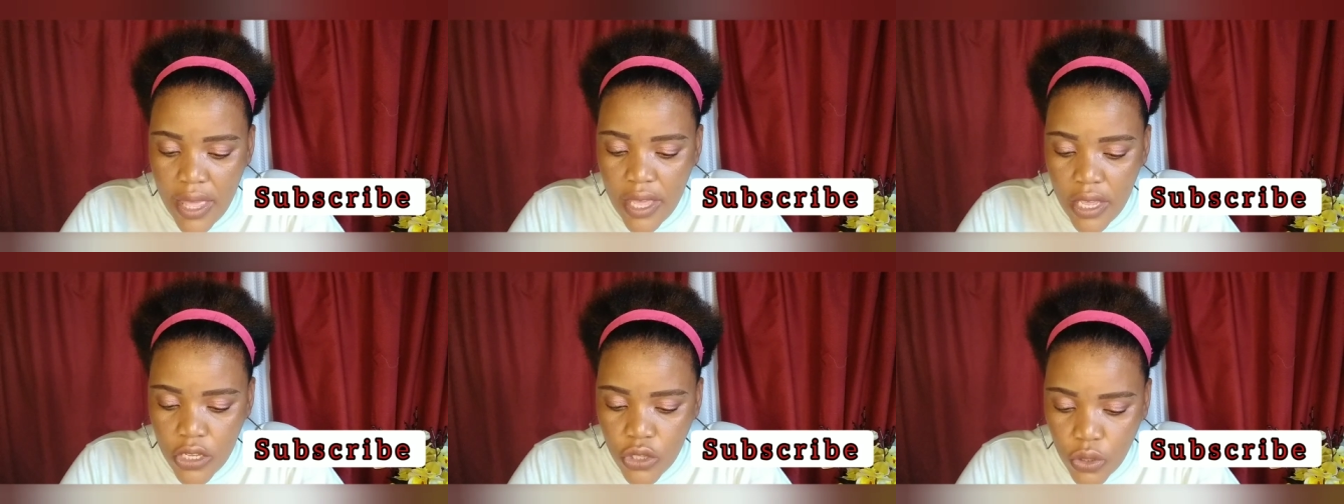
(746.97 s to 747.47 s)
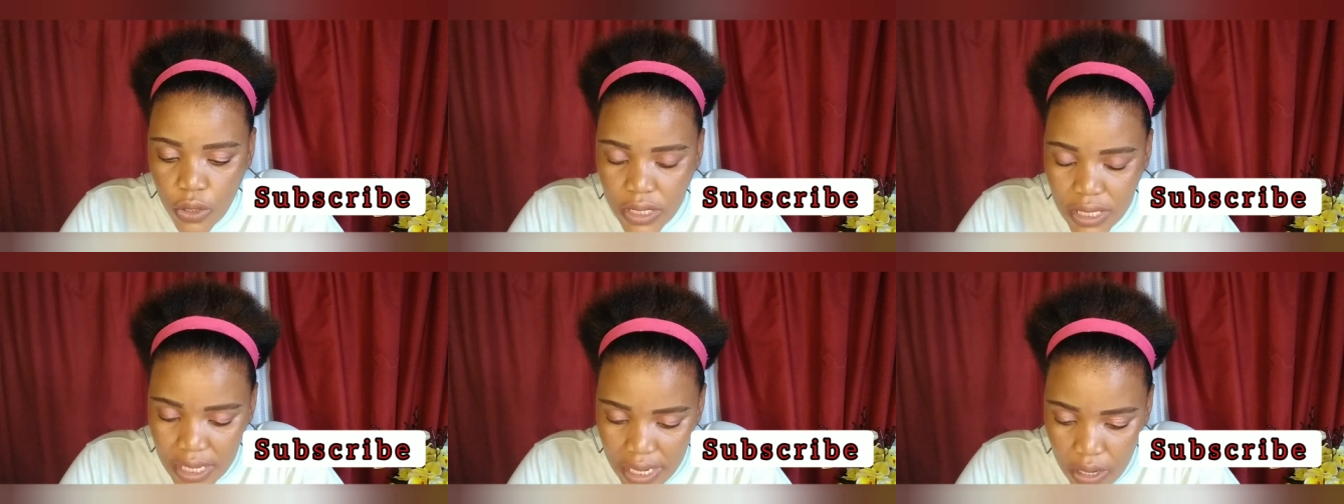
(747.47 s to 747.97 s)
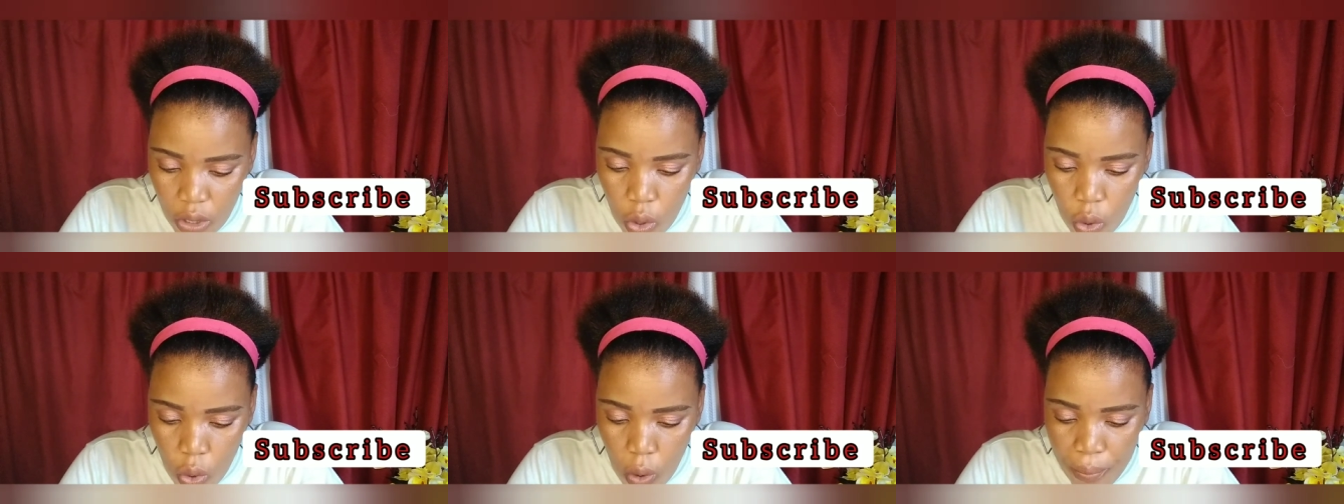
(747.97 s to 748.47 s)
historic
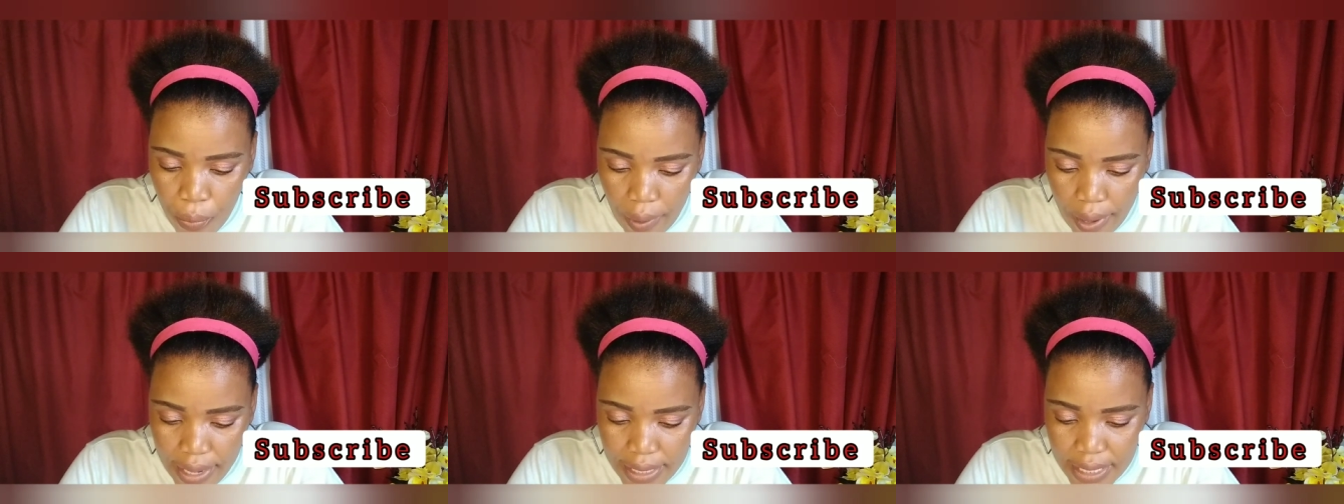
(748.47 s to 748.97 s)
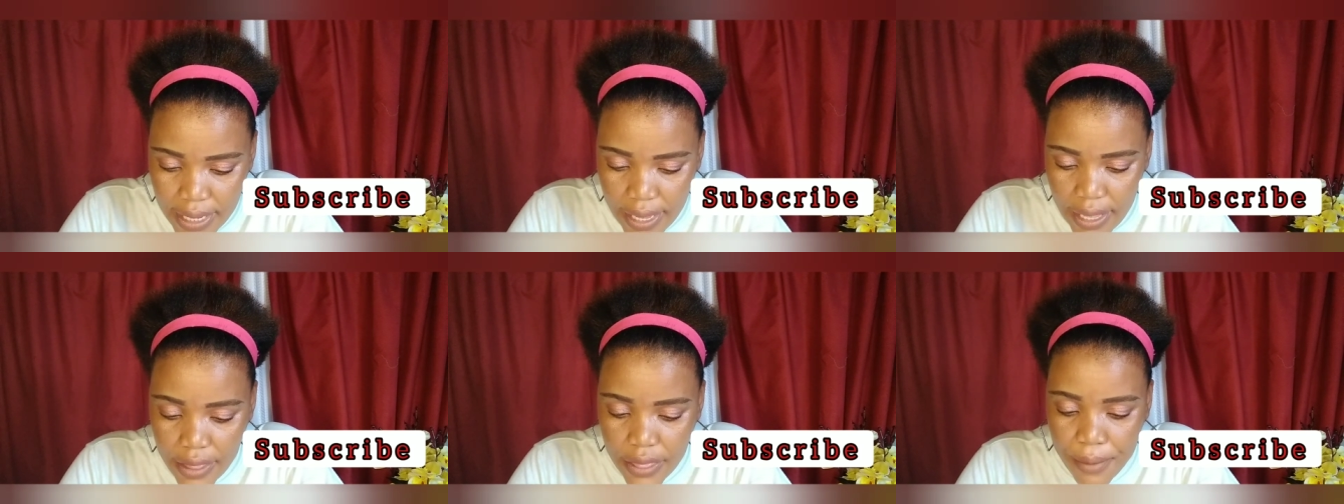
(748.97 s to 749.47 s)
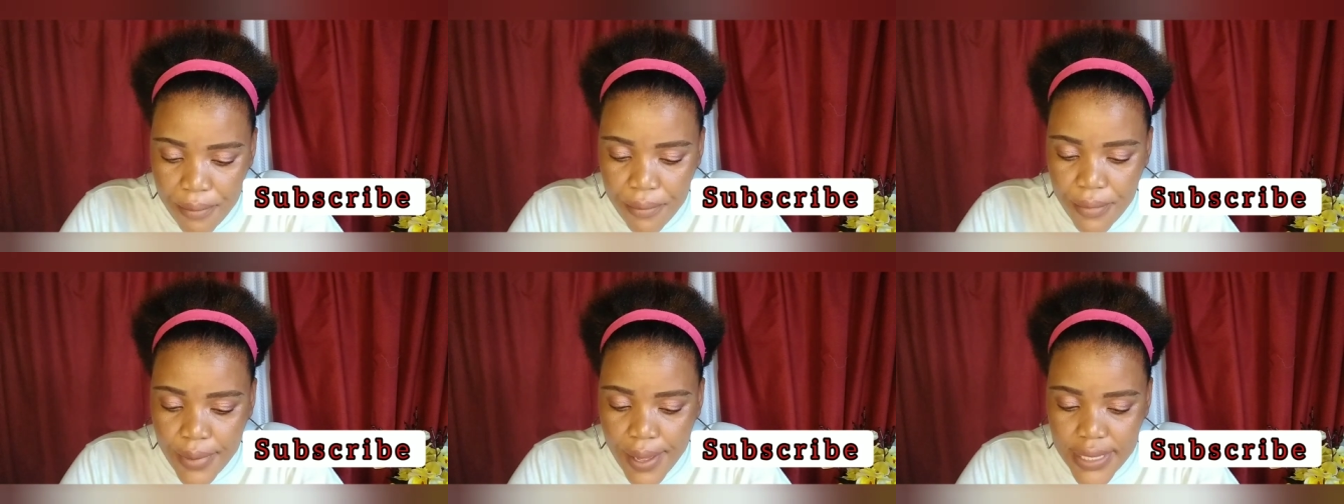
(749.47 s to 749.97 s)
low point in the
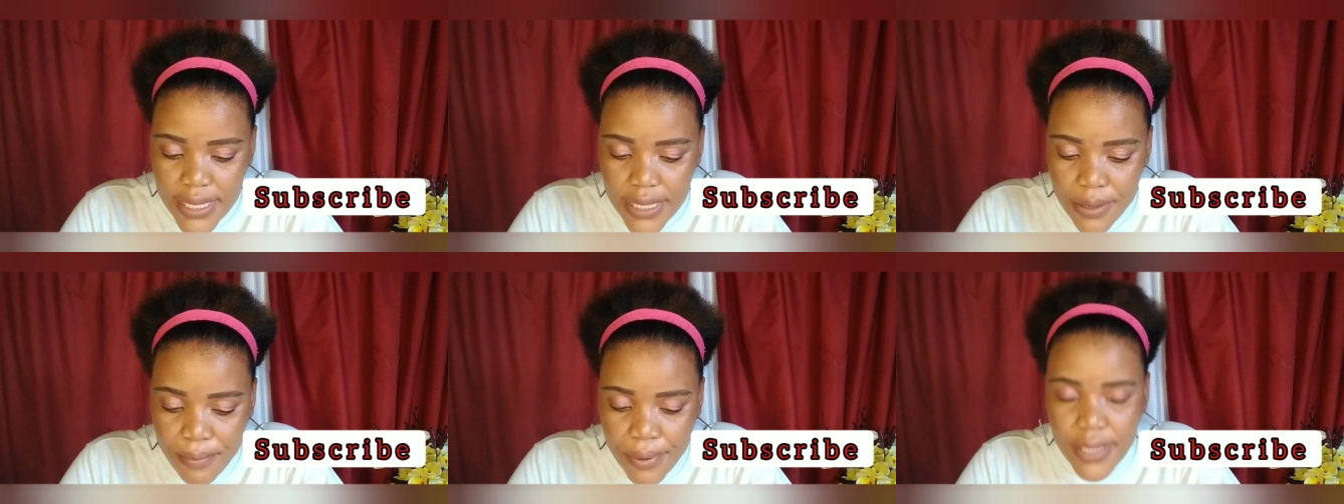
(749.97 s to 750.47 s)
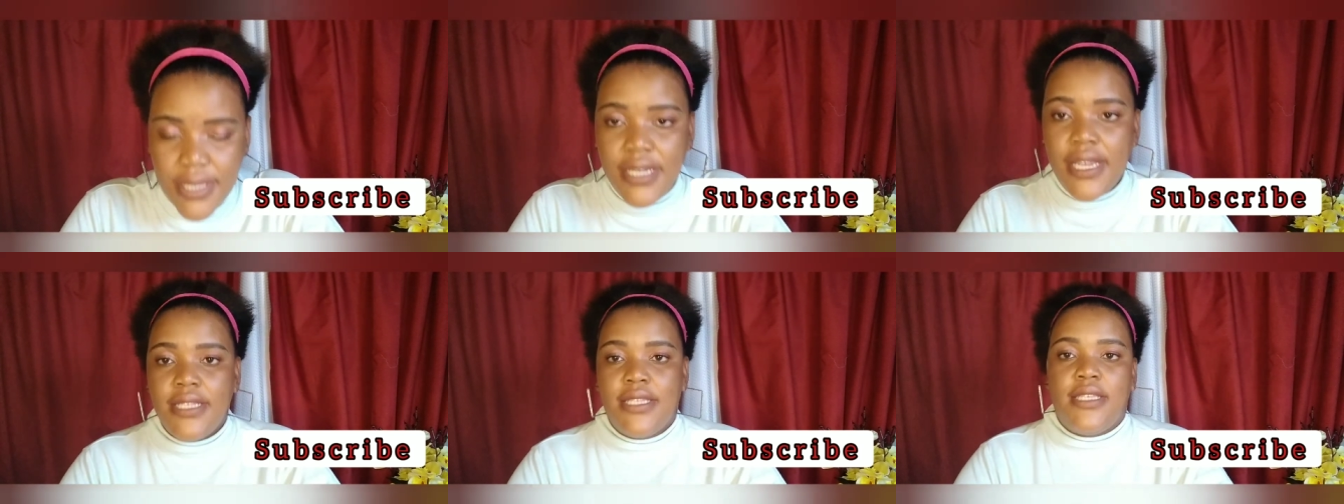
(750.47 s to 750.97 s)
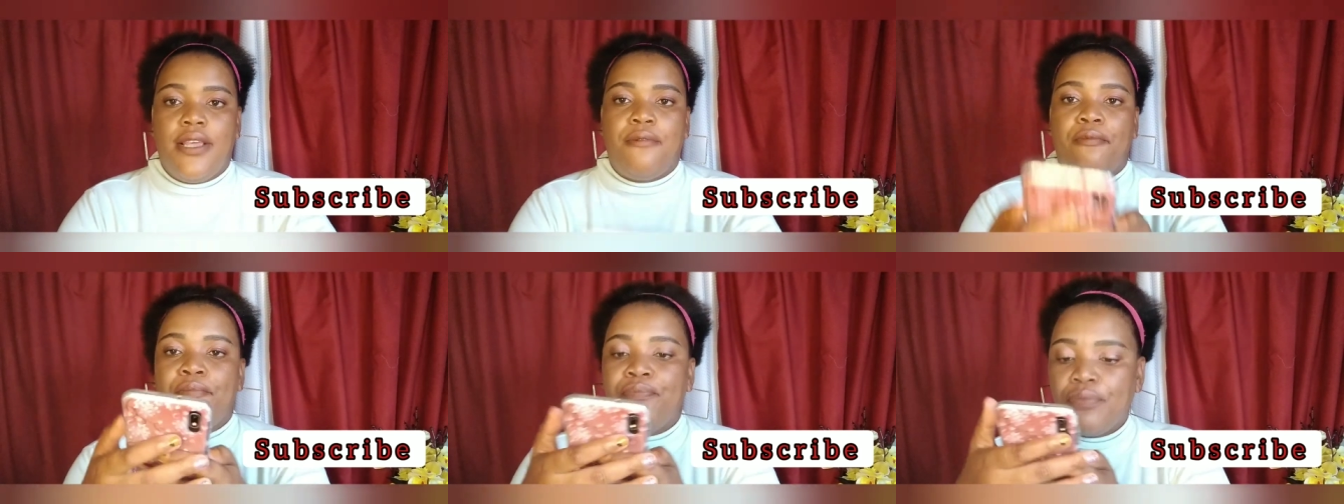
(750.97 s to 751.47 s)
Masisi presidency.
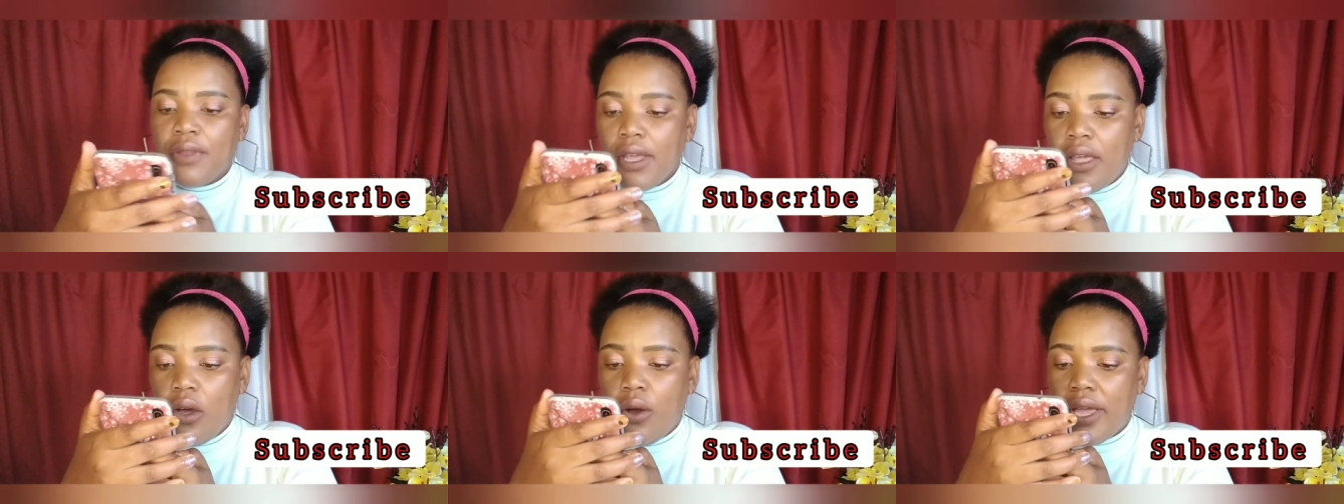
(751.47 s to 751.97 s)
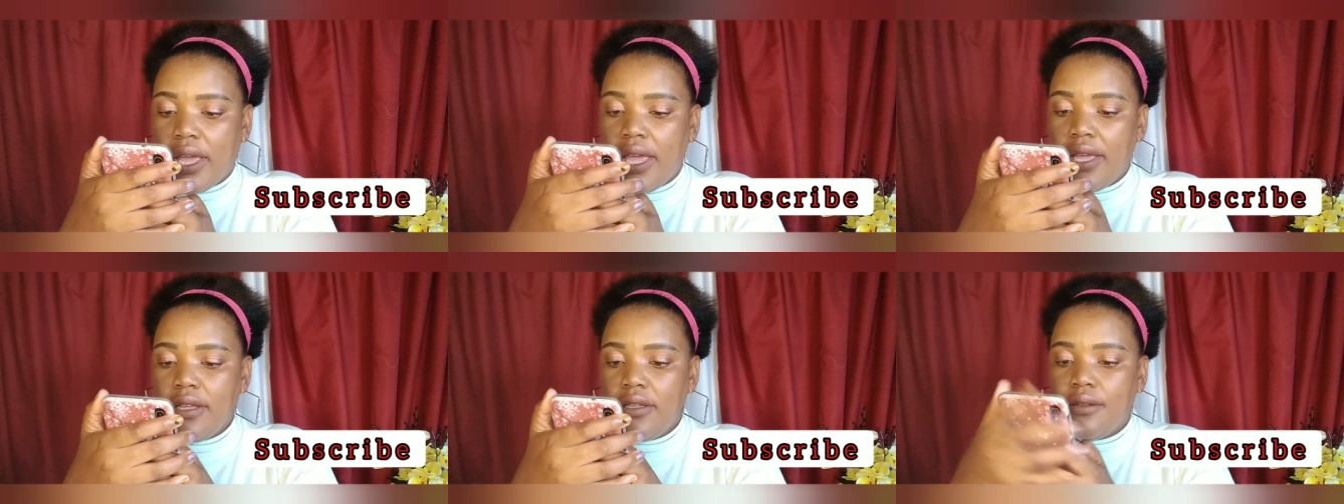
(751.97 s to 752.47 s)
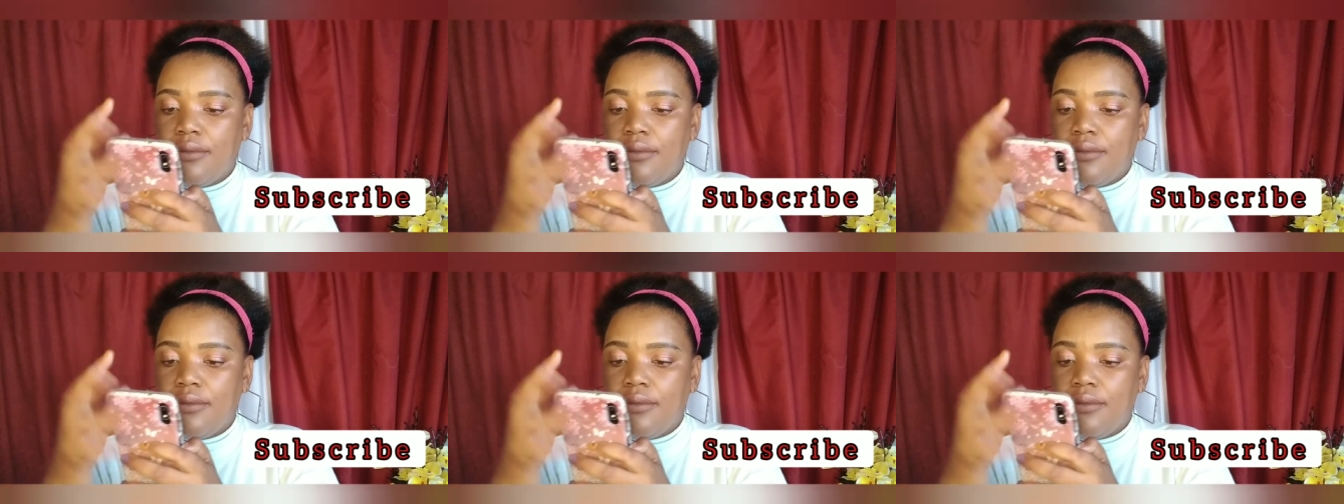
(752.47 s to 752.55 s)
Okay.